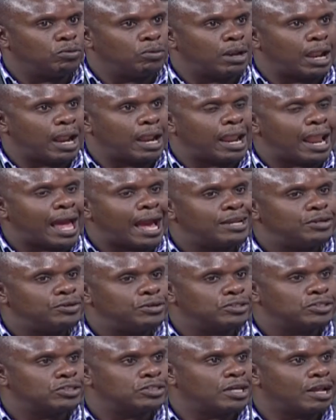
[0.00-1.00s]
align
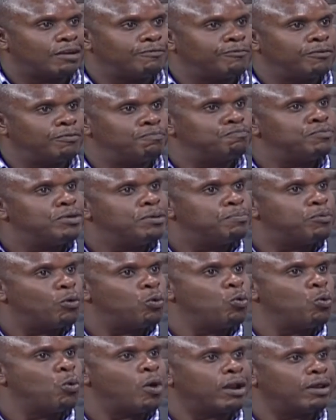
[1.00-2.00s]
yourself with people
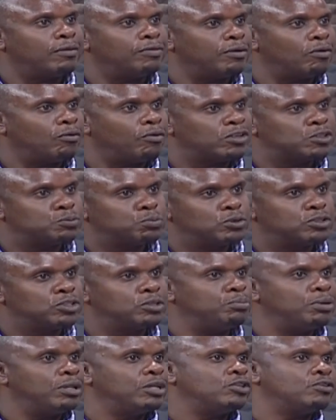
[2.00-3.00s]
who are in the
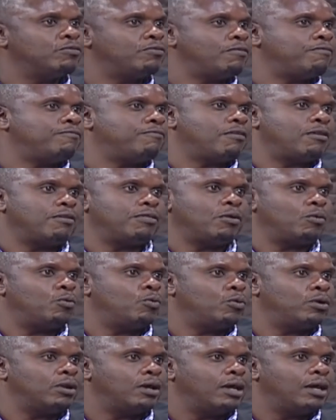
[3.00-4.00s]
responsibility of a
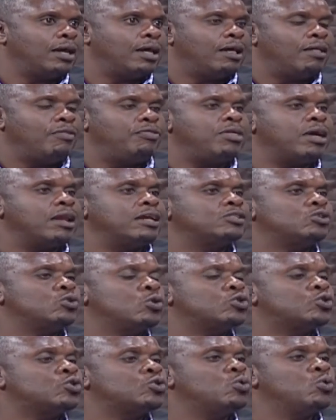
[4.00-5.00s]
fatherhood. There is
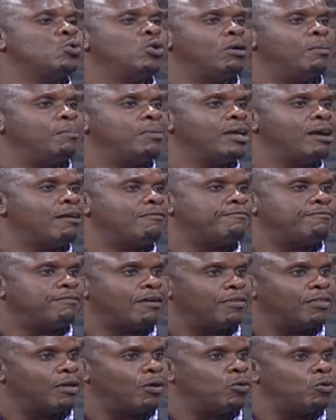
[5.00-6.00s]
no school of being a
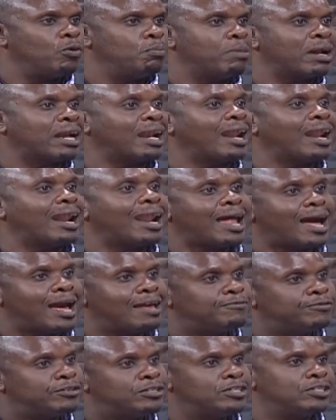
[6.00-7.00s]
fatherhood, but
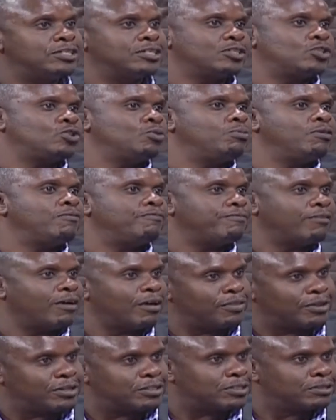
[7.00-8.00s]
life teaches to be
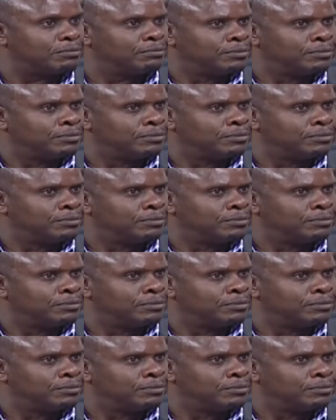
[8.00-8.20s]
fathers.